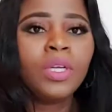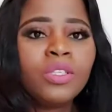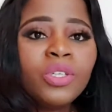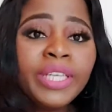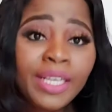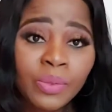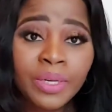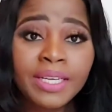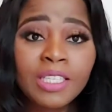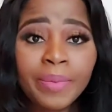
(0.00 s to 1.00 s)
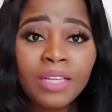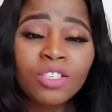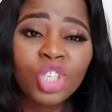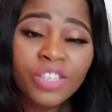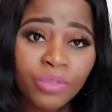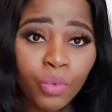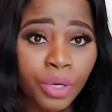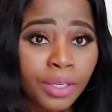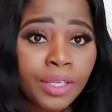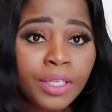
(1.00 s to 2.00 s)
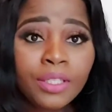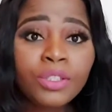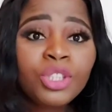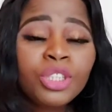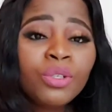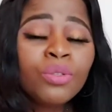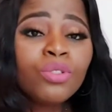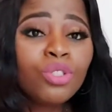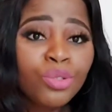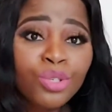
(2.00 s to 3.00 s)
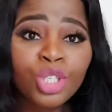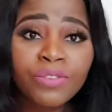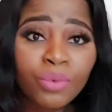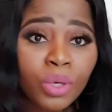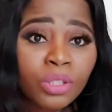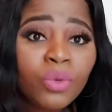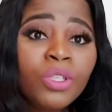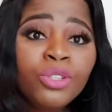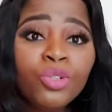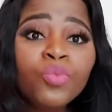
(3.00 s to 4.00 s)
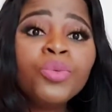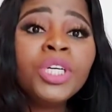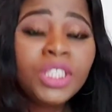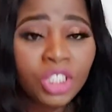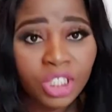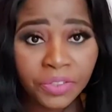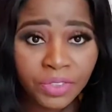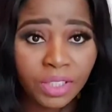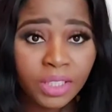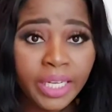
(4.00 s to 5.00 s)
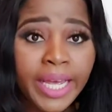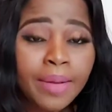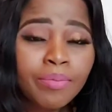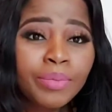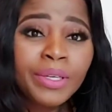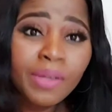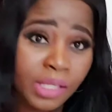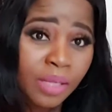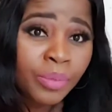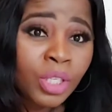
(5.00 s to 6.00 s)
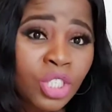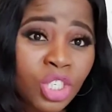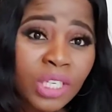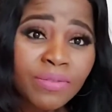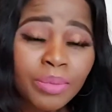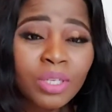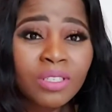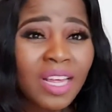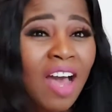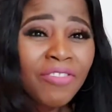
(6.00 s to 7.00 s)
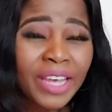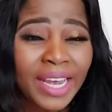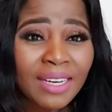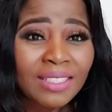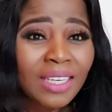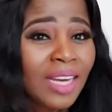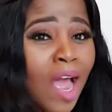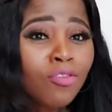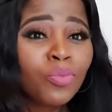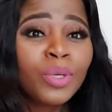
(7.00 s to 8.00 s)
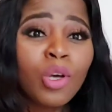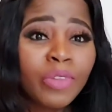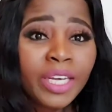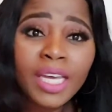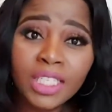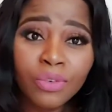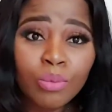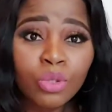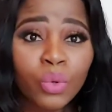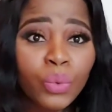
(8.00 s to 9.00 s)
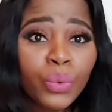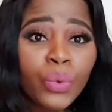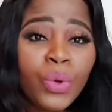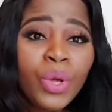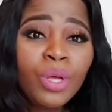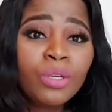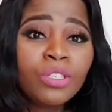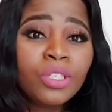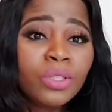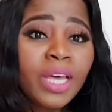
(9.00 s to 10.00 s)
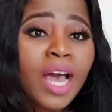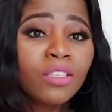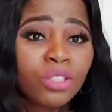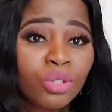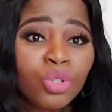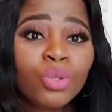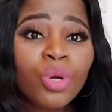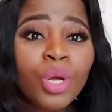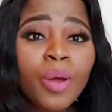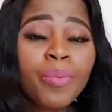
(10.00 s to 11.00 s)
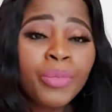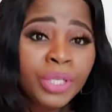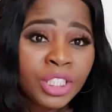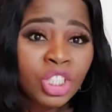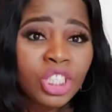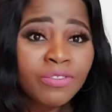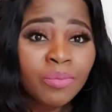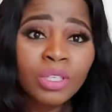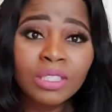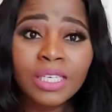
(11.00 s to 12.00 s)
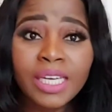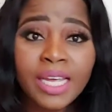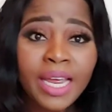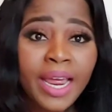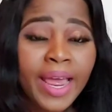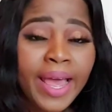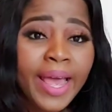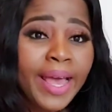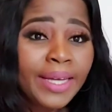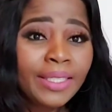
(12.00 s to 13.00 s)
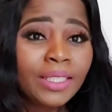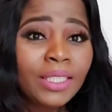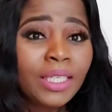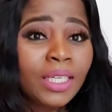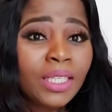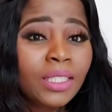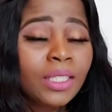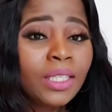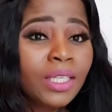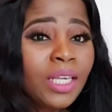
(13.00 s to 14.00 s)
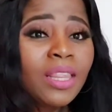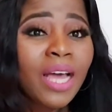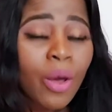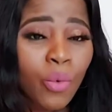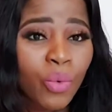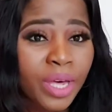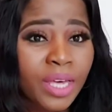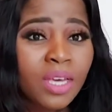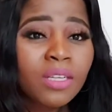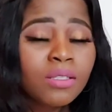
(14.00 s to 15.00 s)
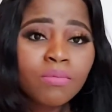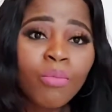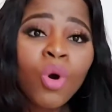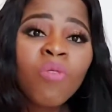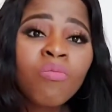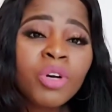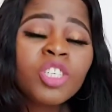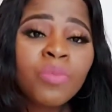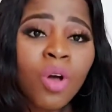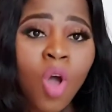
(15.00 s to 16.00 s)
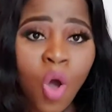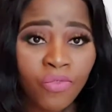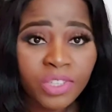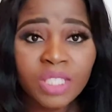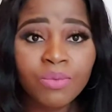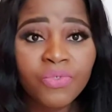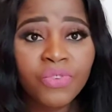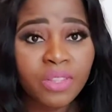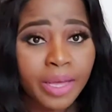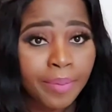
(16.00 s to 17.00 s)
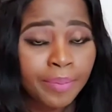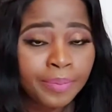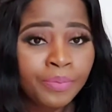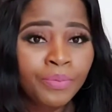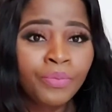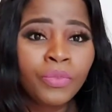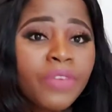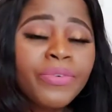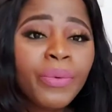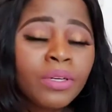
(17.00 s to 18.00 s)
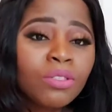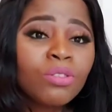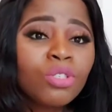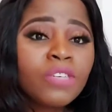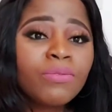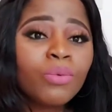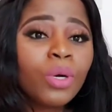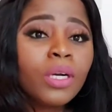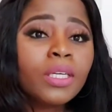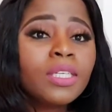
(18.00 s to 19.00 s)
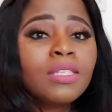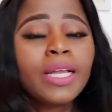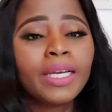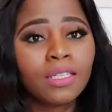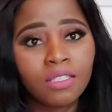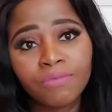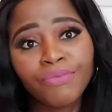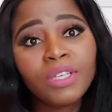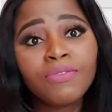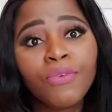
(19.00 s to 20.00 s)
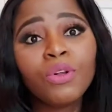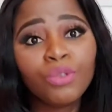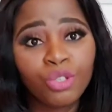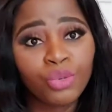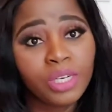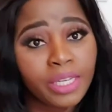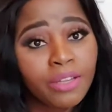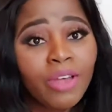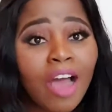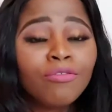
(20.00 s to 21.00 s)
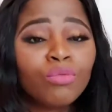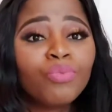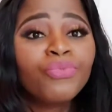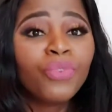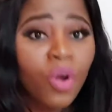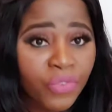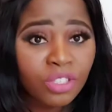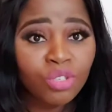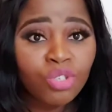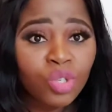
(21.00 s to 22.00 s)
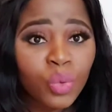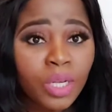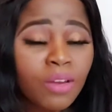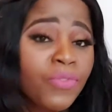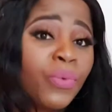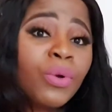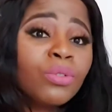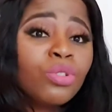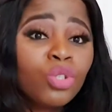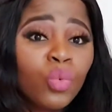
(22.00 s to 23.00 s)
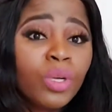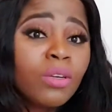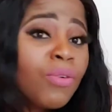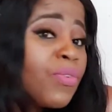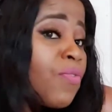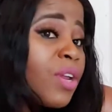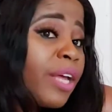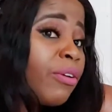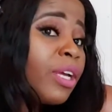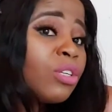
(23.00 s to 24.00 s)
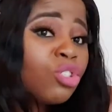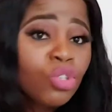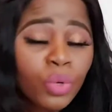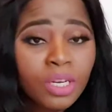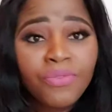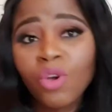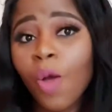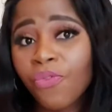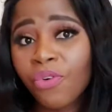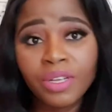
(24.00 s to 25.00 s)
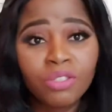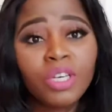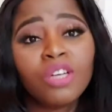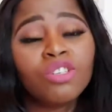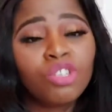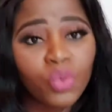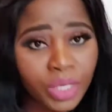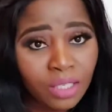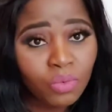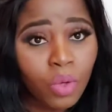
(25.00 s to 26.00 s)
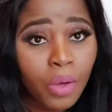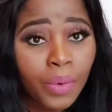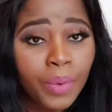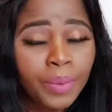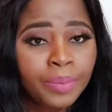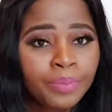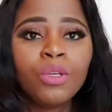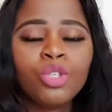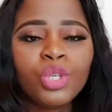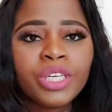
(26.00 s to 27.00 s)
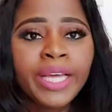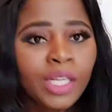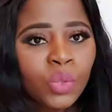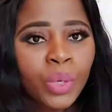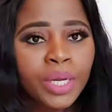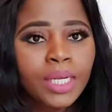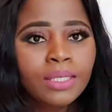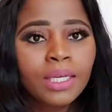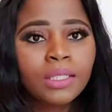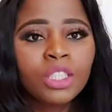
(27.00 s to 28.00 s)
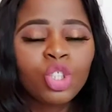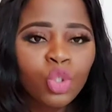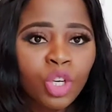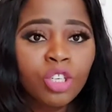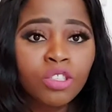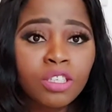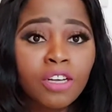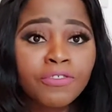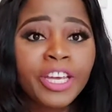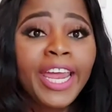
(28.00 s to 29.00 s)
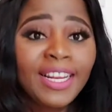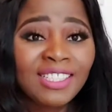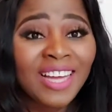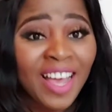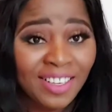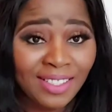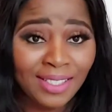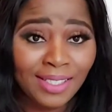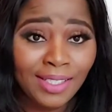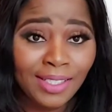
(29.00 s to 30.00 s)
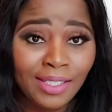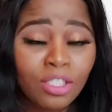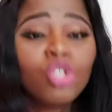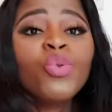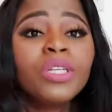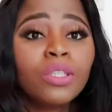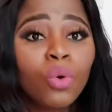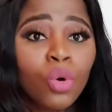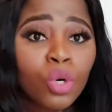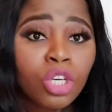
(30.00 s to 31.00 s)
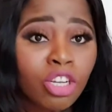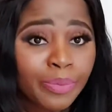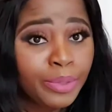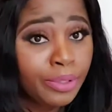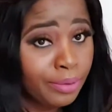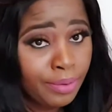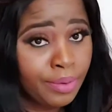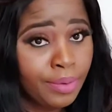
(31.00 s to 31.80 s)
So next one is about the shift work. So they don't do shift work, they only do morning shift. And because the morning shift, because they have kids and they have to pick up their kids from school, so they have to do morning shift mostly. And in that way, it's much more comfortable for them. If you want to do shift work, it's like it's voluntarily. You have to offer to do it if you want to do it, or if you feel like you can do it. If you offer it, you can do it as well. So the next one is that they do a total of 8 nights during the whole Ausbildung.